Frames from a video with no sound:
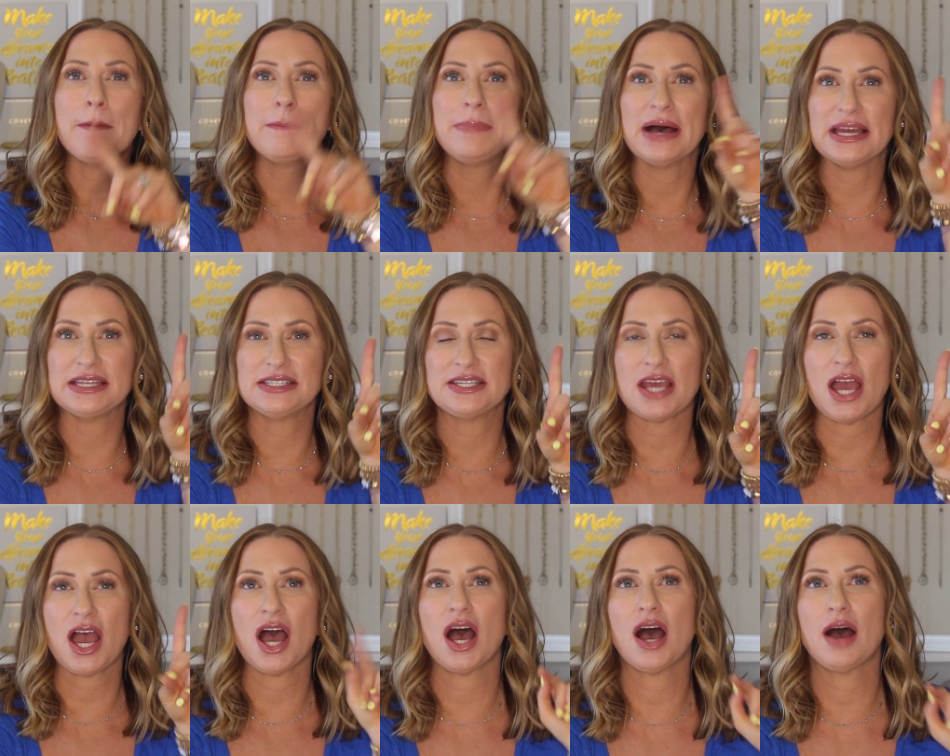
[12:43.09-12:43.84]
But
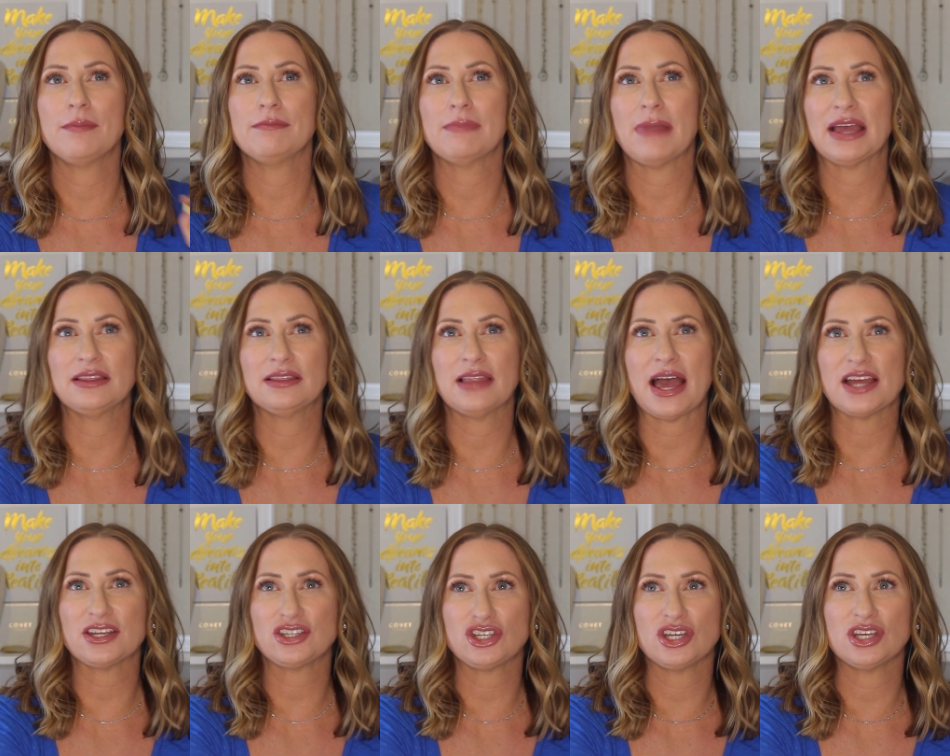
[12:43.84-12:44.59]
um, my
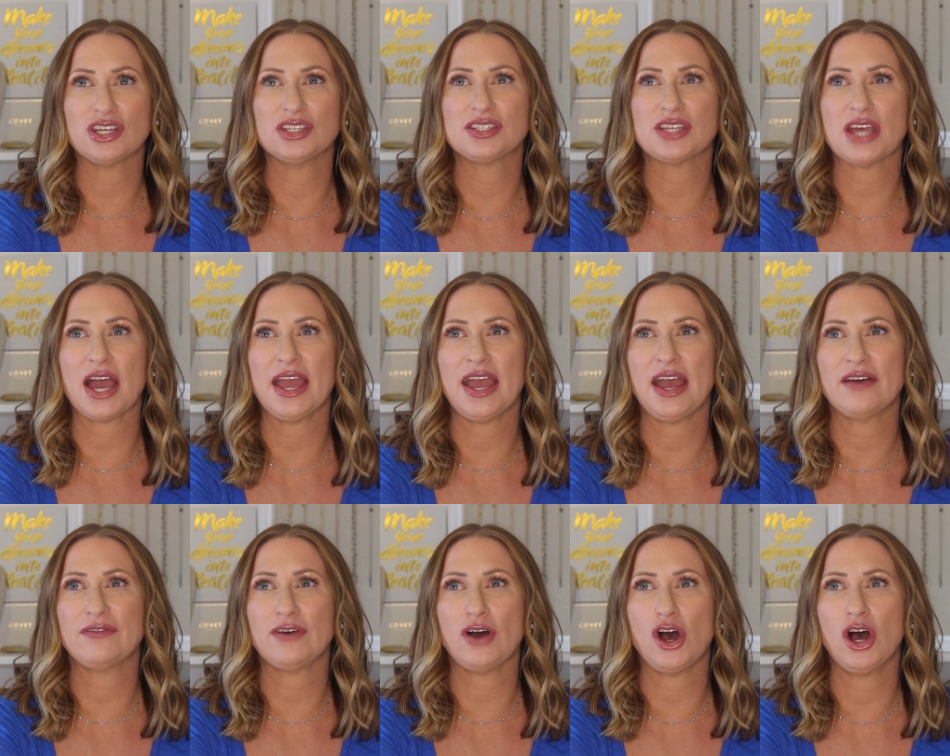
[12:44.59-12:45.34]
lashes I
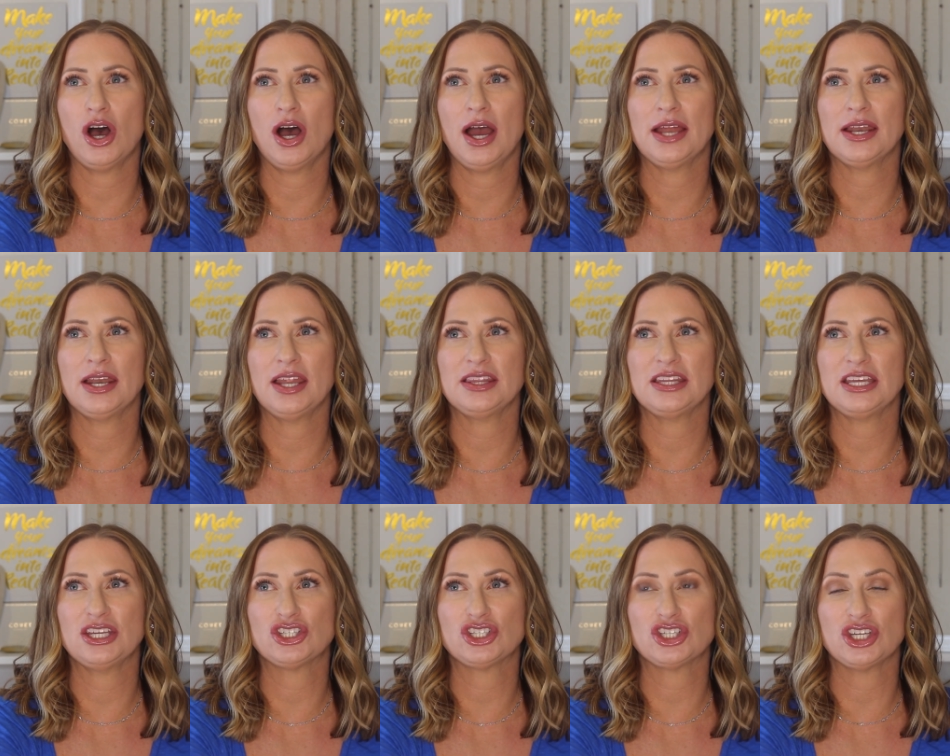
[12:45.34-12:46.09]
have on
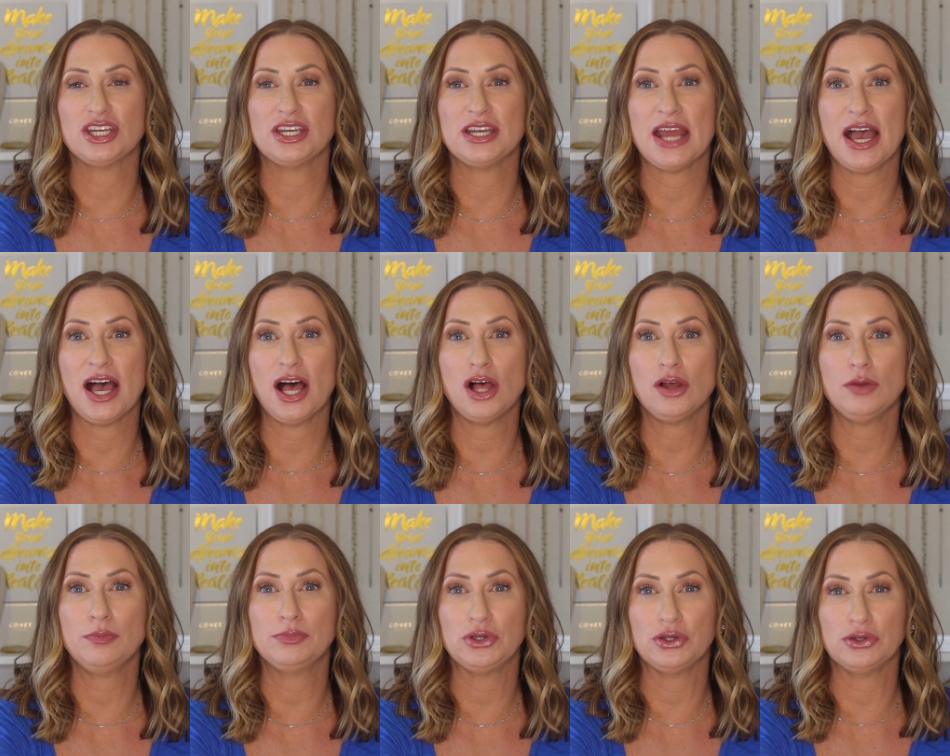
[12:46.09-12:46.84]
the
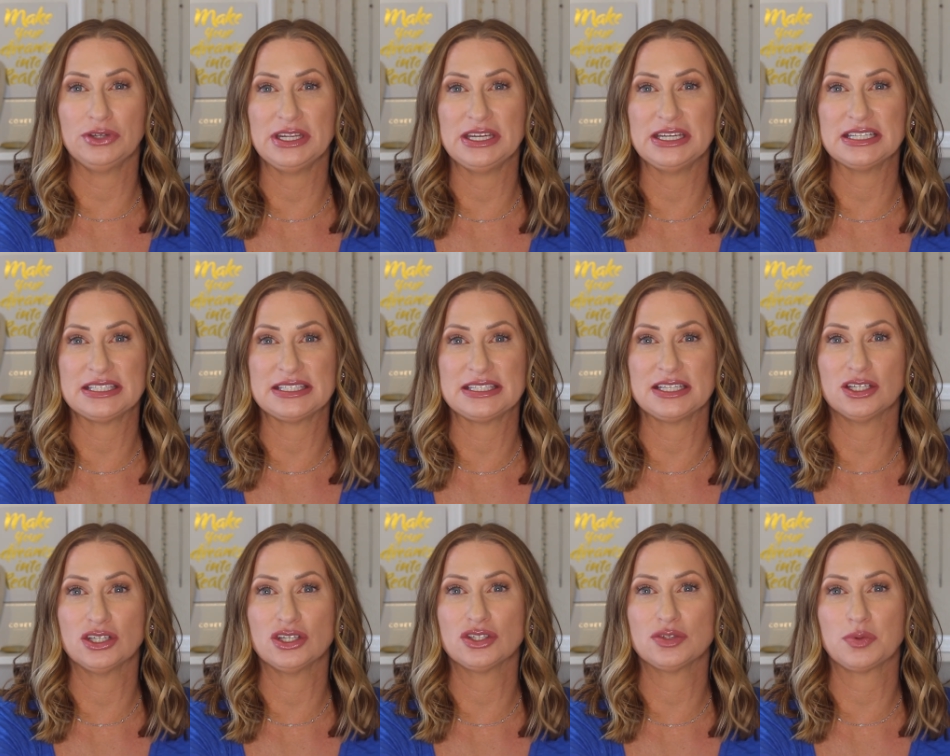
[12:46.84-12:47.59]
Chanel Beauty
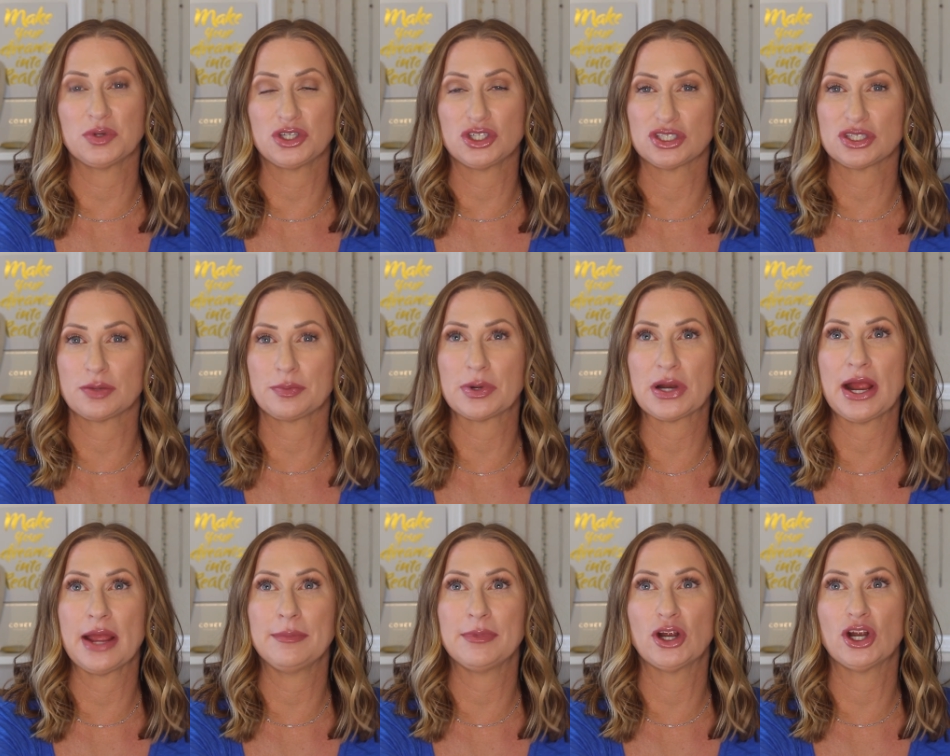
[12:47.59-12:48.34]
DeSils, which is the
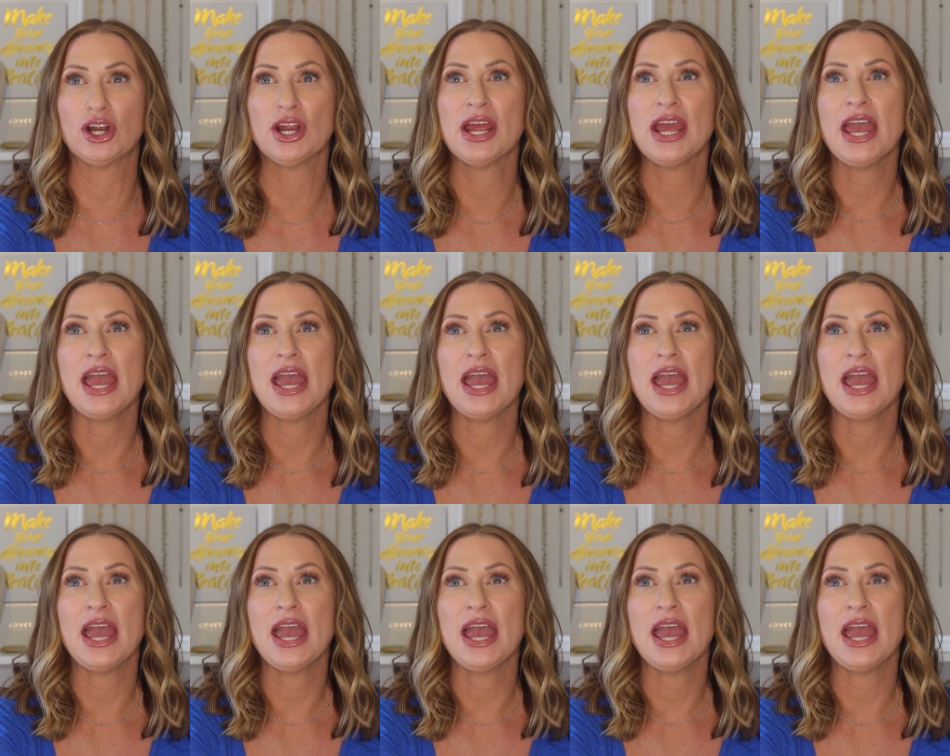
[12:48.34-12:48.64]
primer,